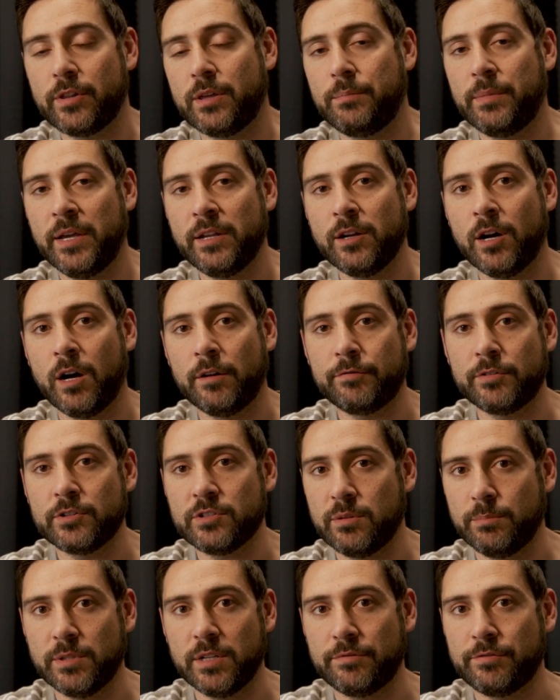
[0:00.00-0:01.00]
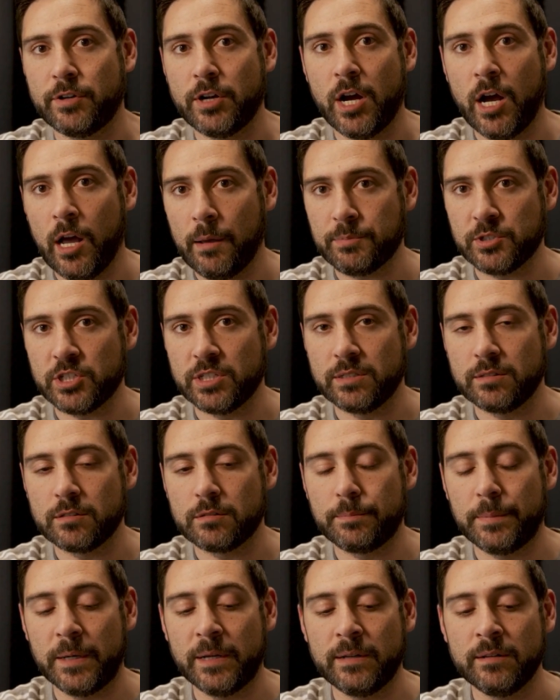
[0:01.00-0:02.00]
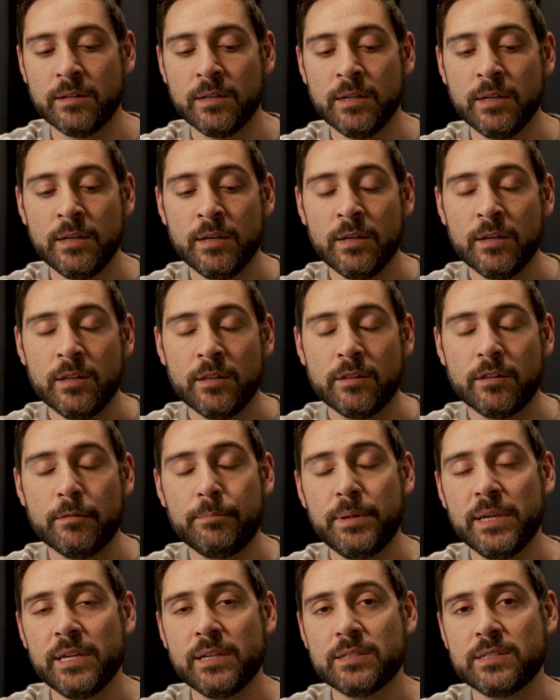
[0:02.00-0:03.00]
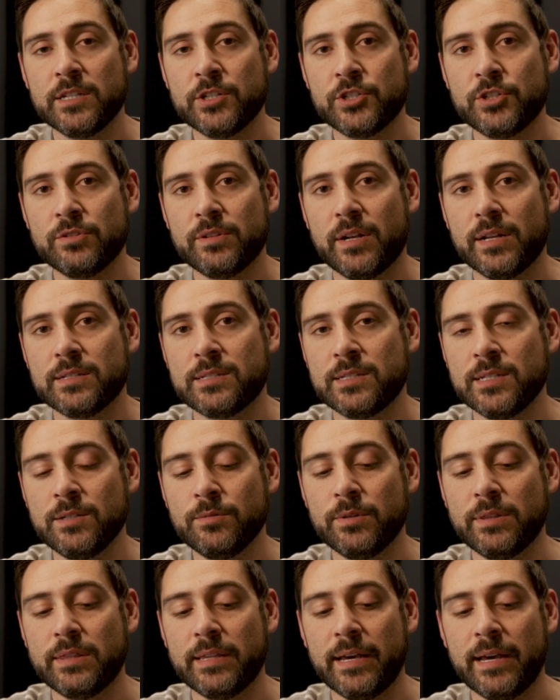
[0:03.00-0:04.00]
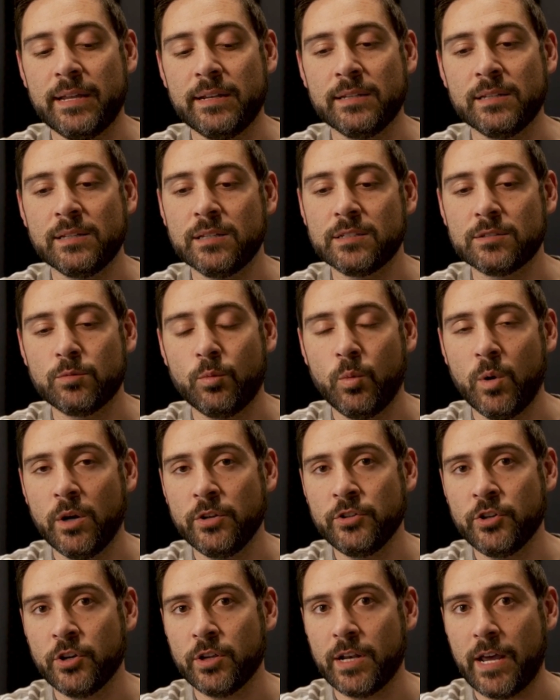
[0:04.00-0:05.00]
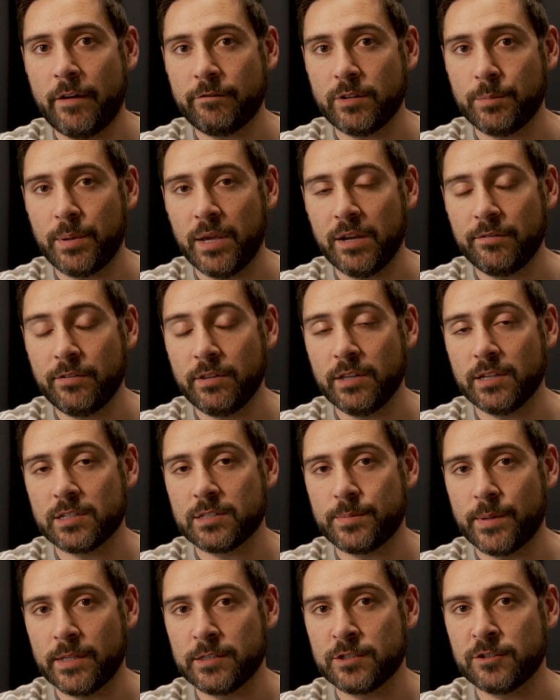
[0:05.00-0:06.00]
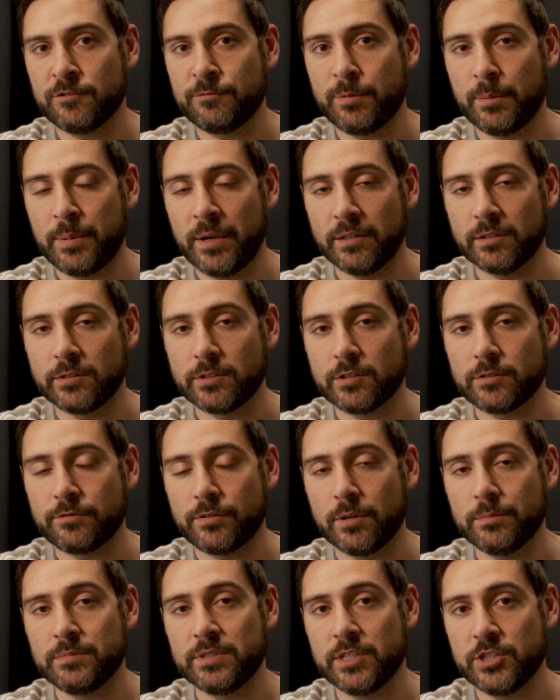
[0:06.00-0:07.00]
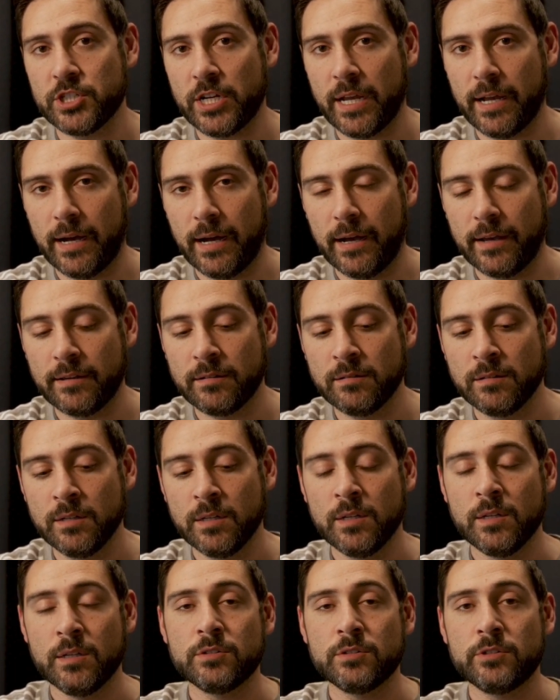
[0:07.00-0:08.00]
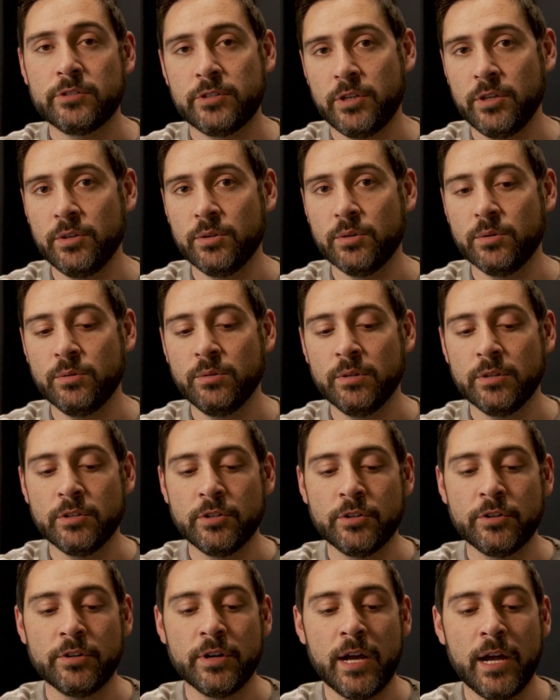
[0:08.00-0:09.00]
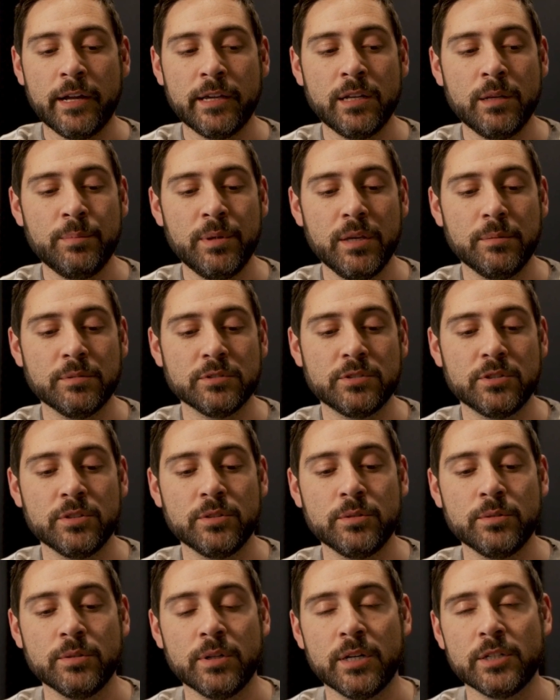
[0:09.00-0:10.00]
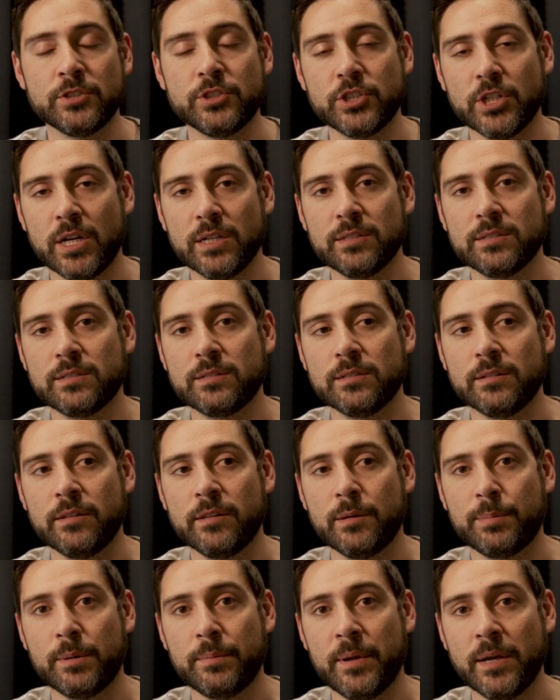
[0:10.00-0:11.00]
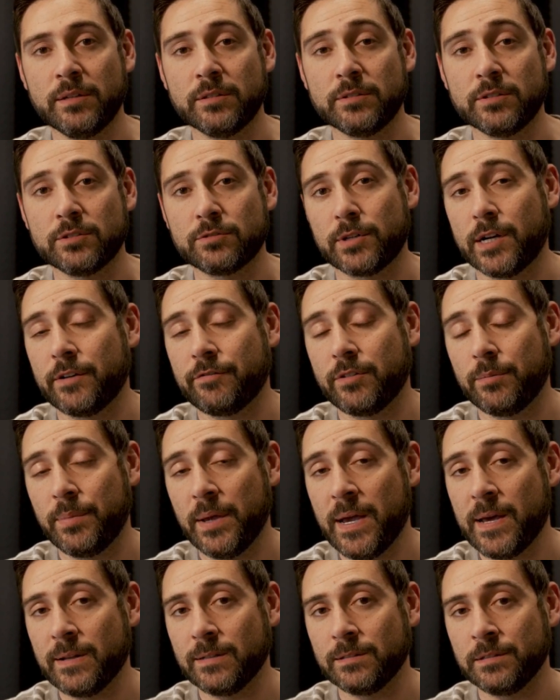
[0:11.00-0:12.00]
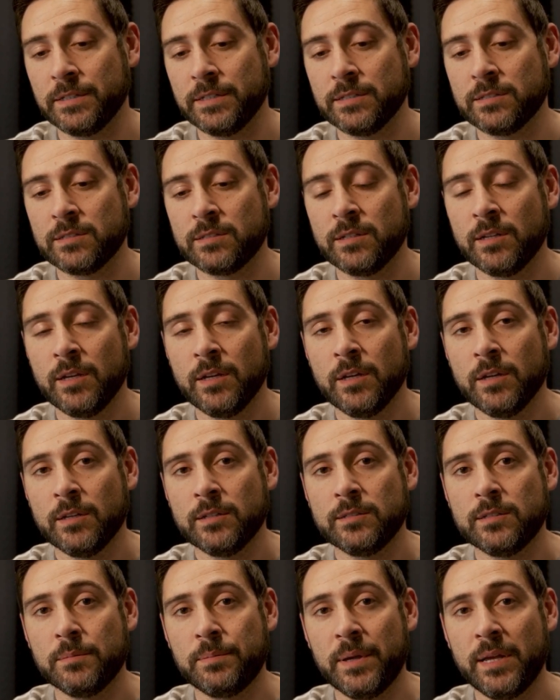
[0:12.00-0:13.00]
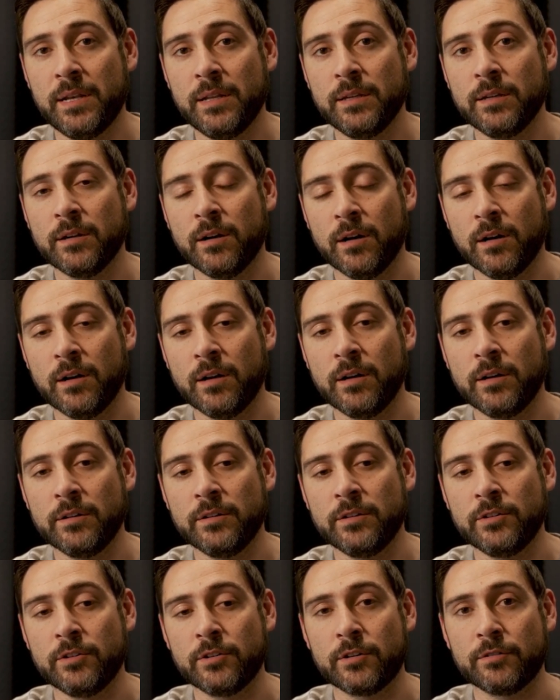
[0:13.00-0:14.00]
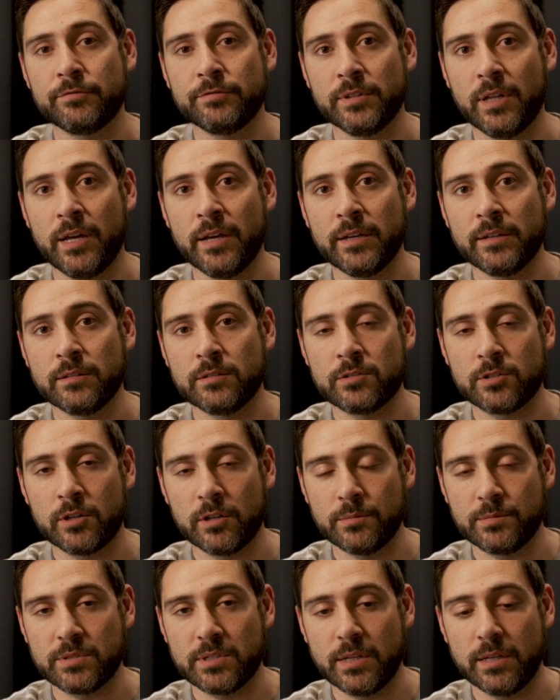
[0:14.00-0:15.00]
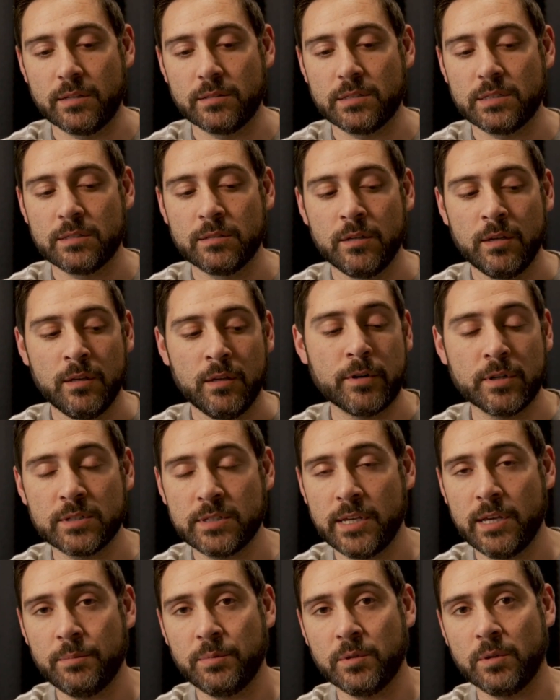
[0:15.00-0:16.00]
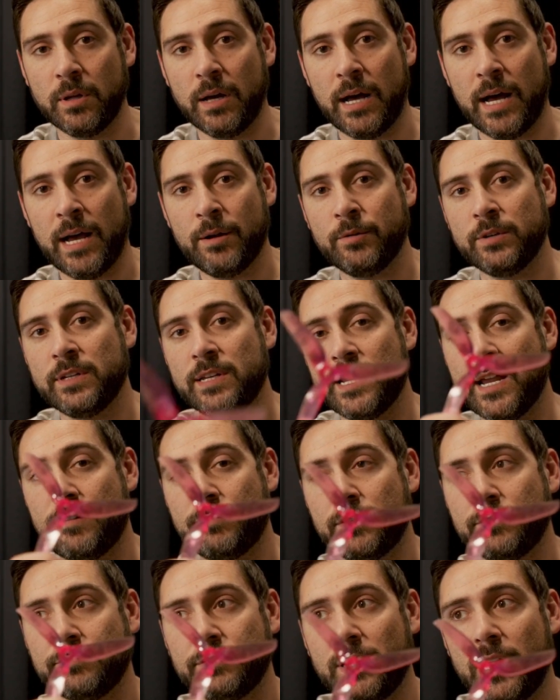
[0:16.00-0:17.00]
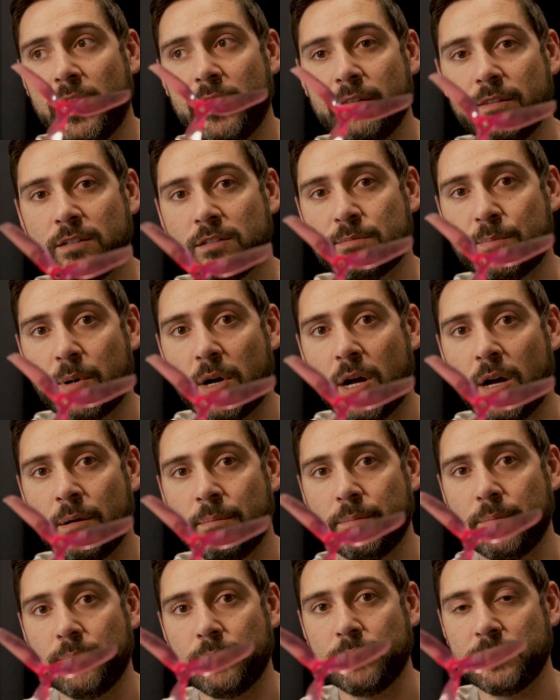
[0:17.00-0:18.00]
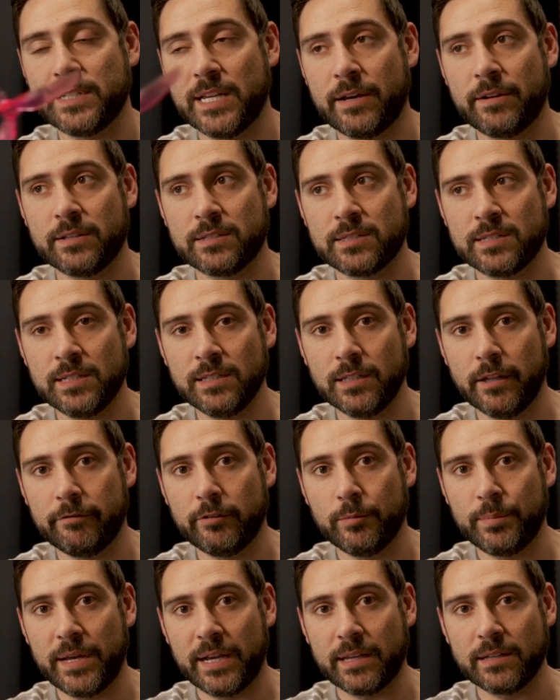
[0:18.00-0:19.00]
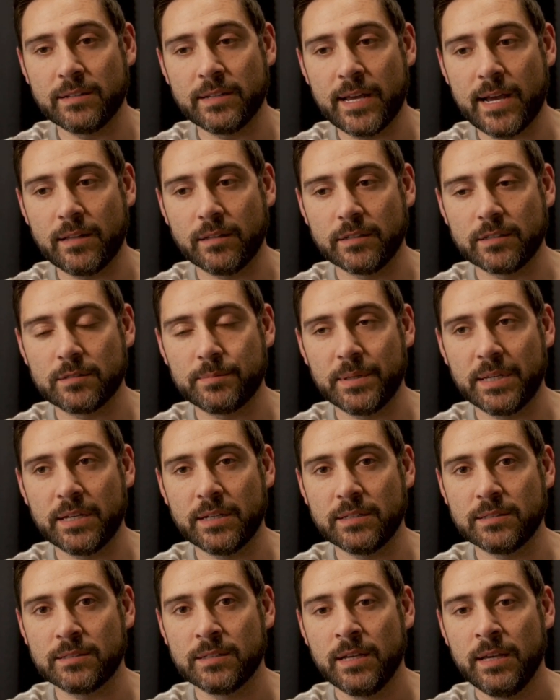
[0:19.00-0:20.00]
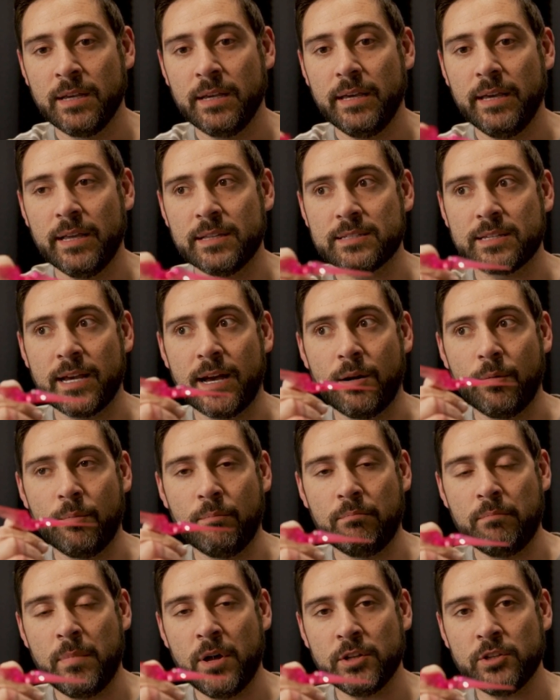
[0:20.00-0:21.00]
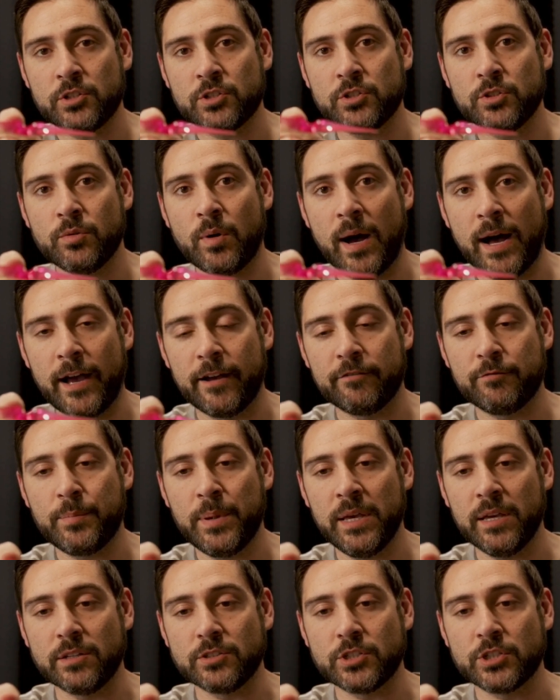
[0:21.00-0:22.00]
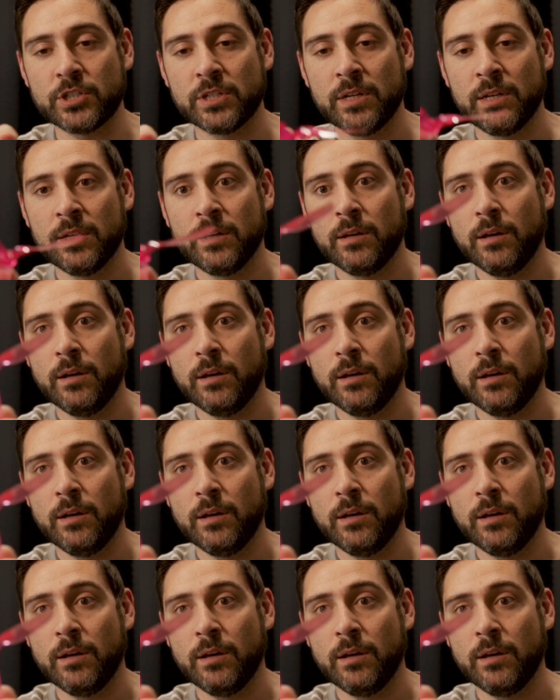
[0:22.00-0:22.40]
They might offer some different options, but the biggest issue that I see with that is, one, you're going to have to pay for the expensive propellers from DJI. Two, you're not going to be able to adjust the propellers right off the bat, at least, depending on your flying circumstance. For example, I would never fly this prop down at sea level back in Dallas because it's got much too high of pitch.